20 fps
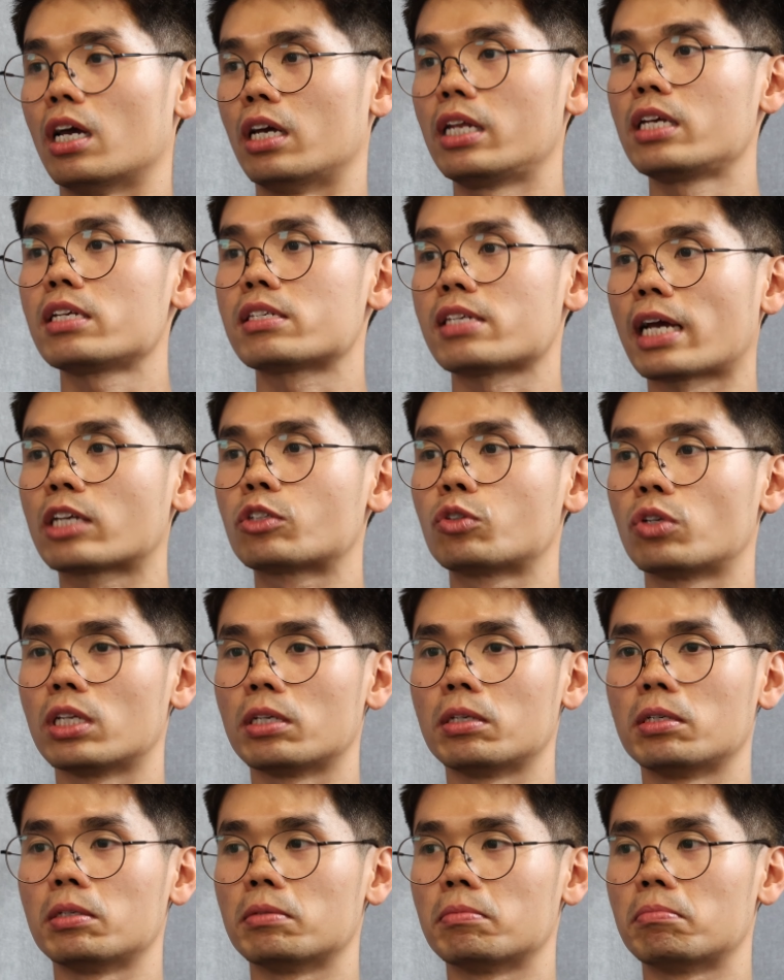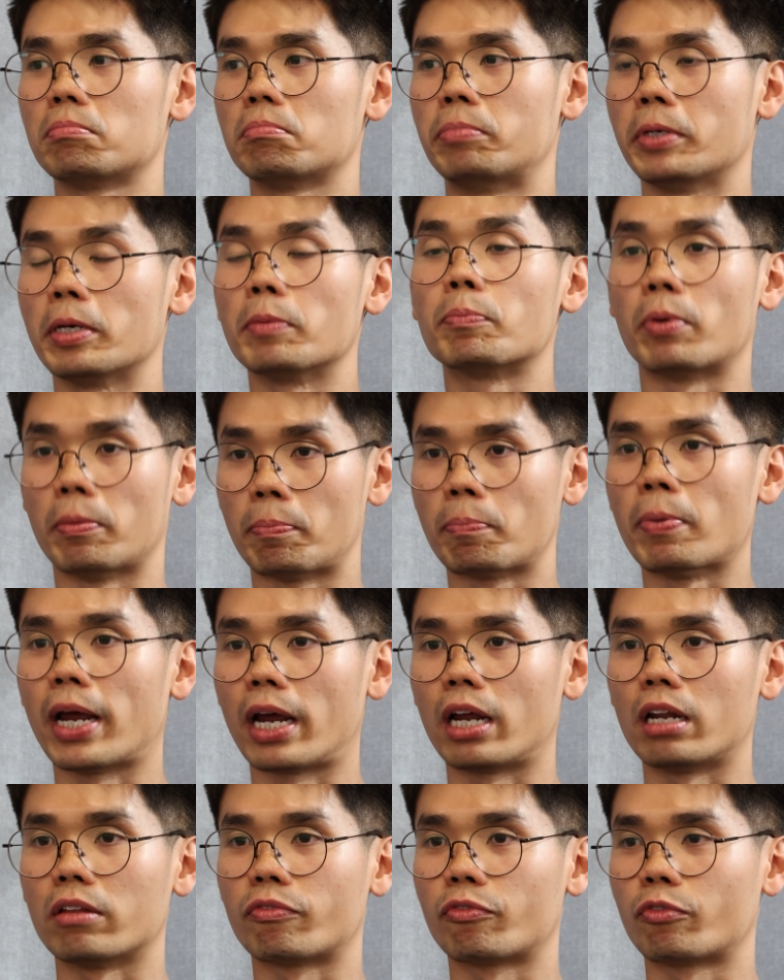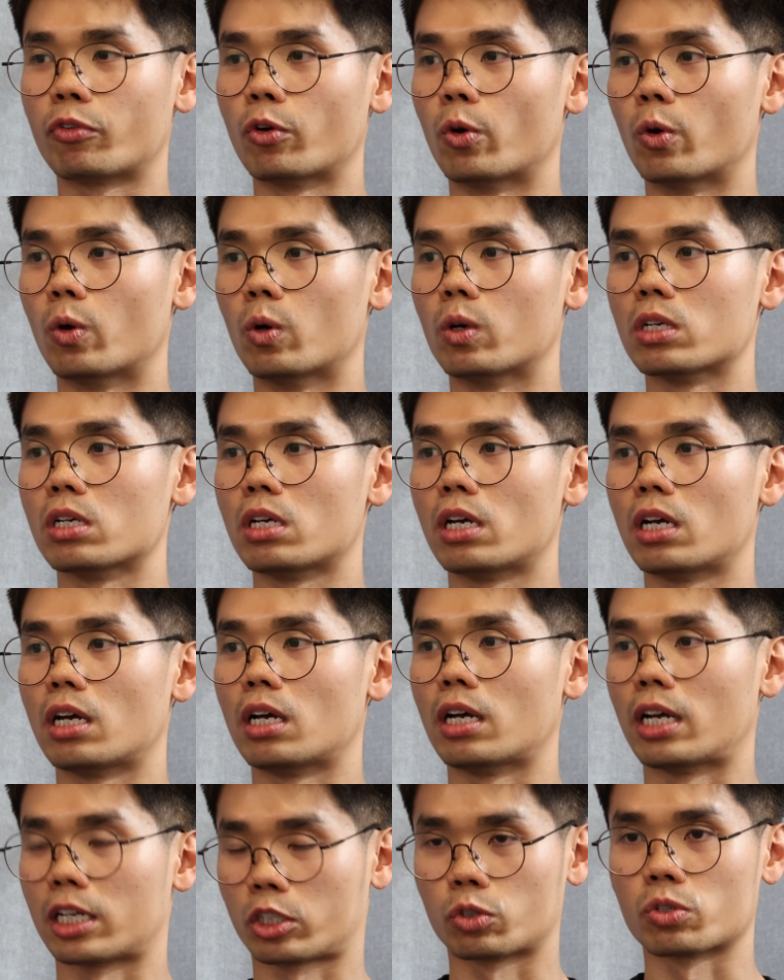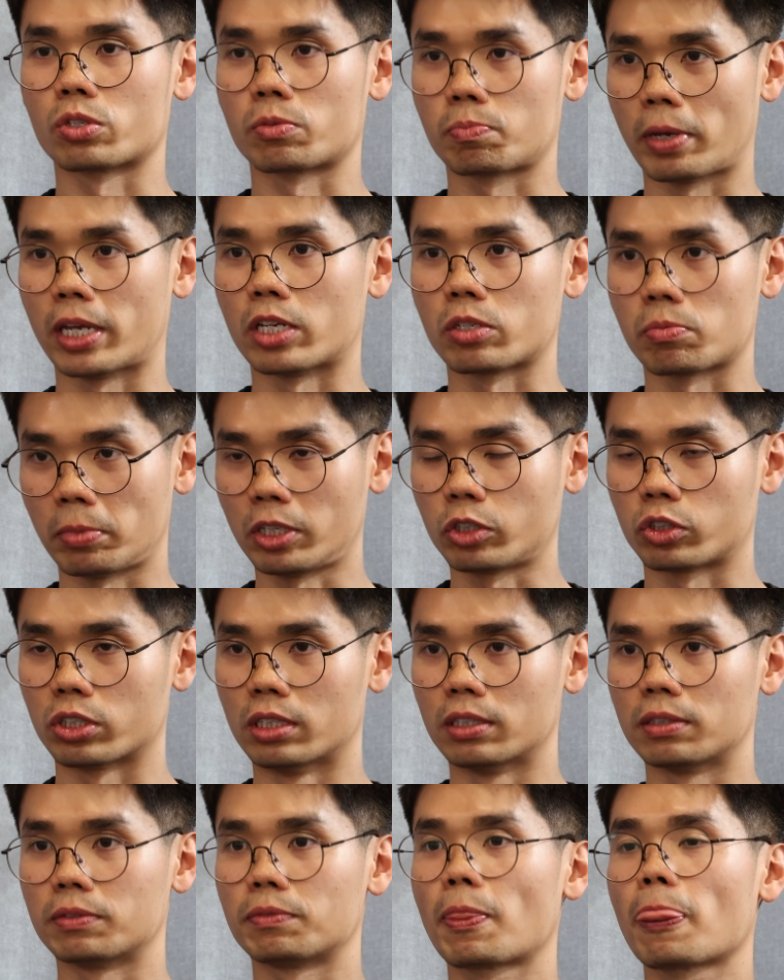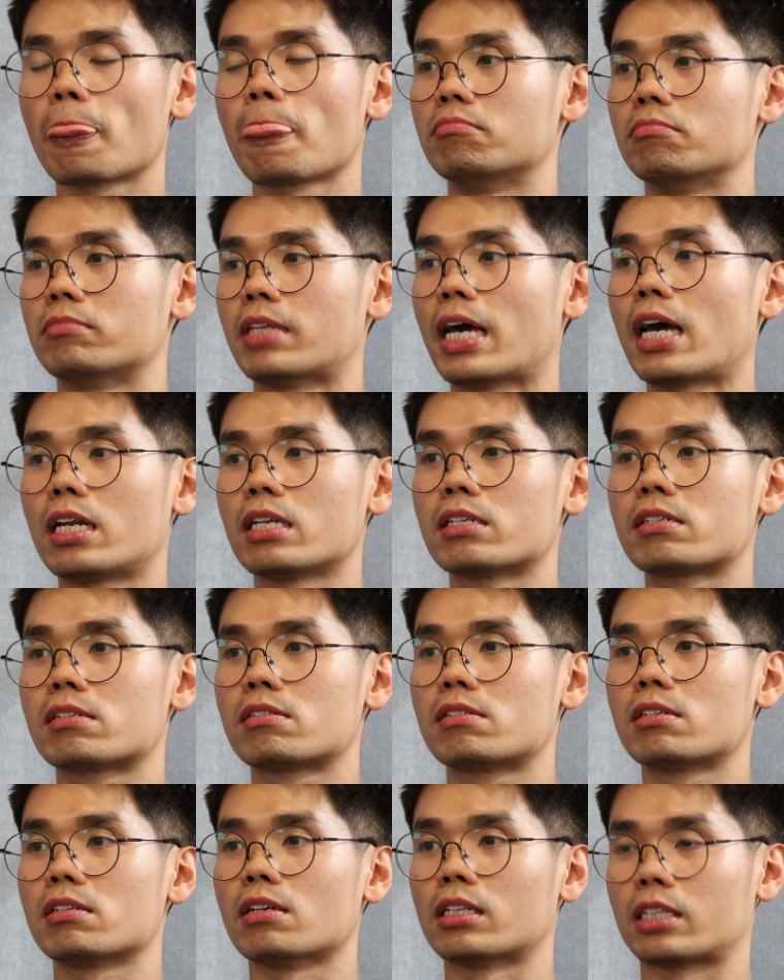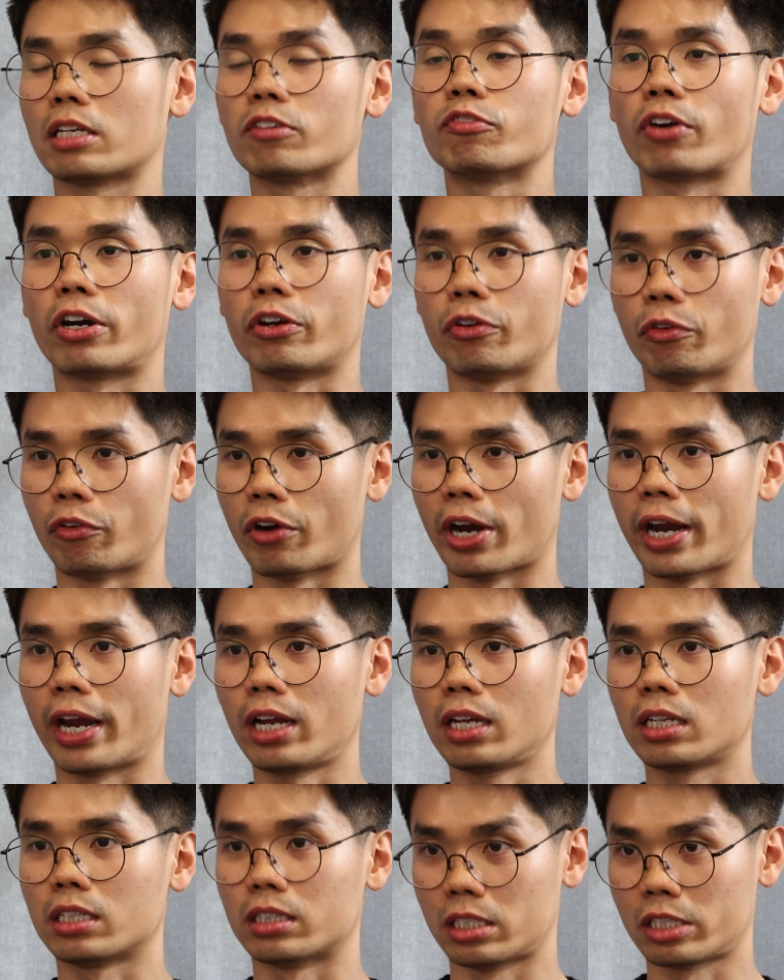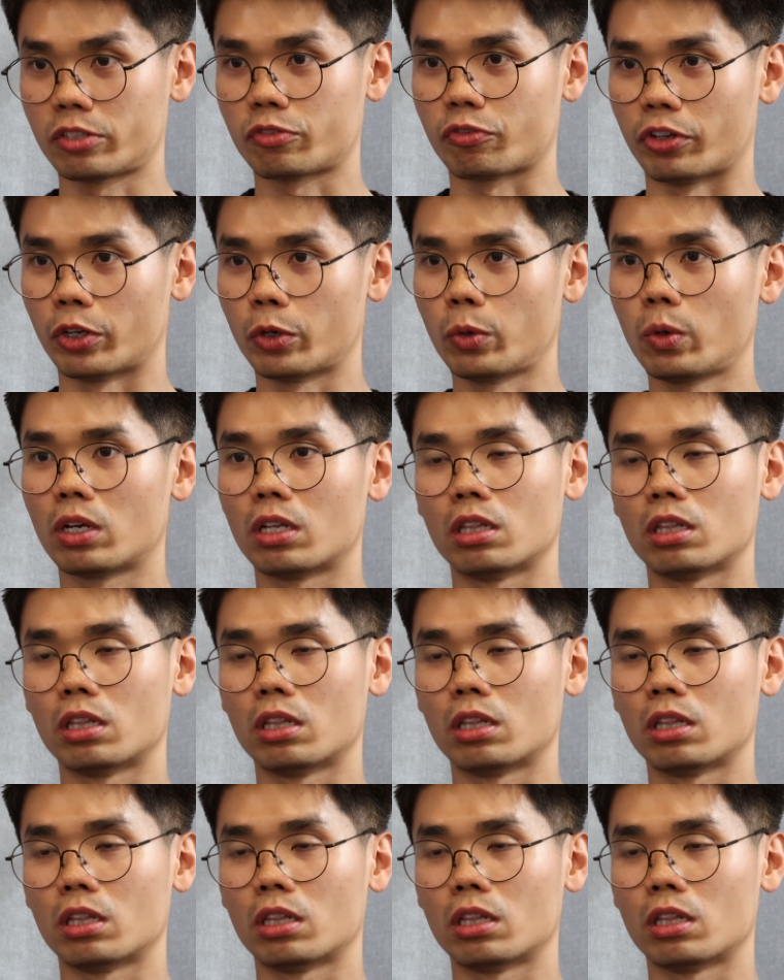It is actually being prepared for actual space mission. That is, I think, very rare in this field.